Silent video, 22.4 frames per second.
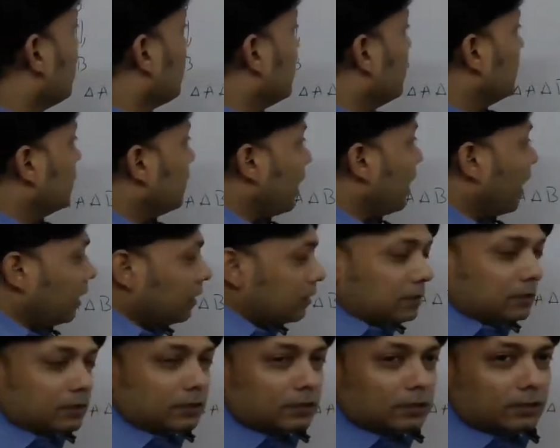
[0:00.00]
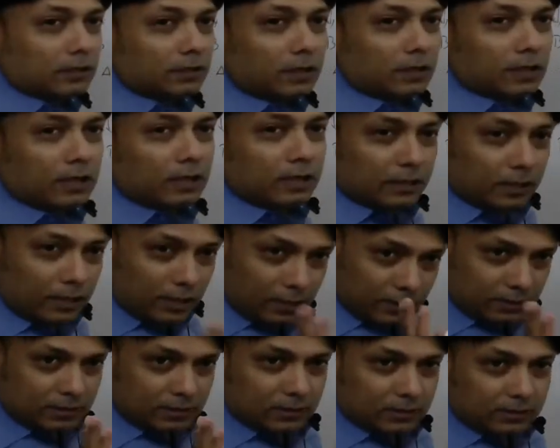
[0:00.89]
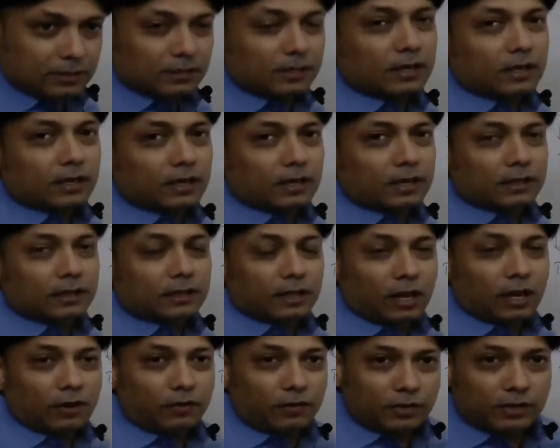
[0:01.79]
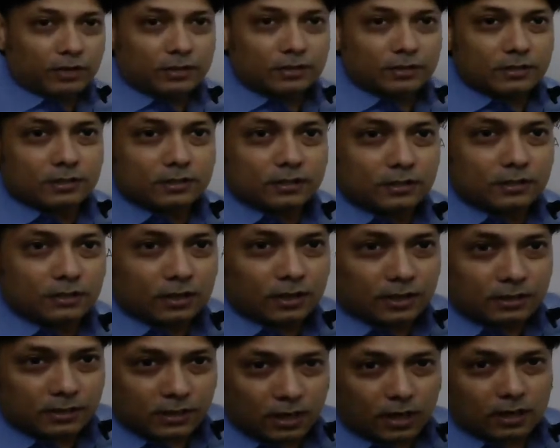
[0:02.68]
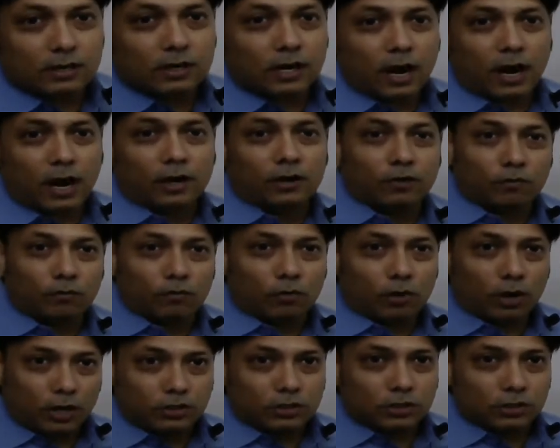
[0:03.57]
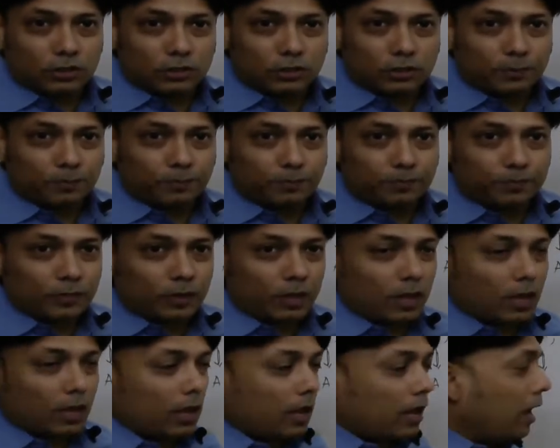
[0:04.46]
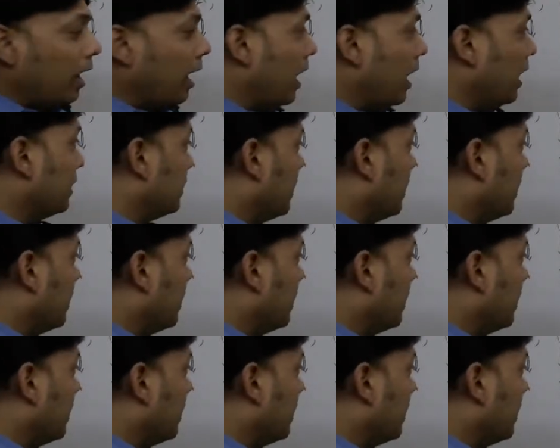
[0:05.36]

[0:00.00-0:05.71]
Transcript: that yes, there is a certain kind of relationship, and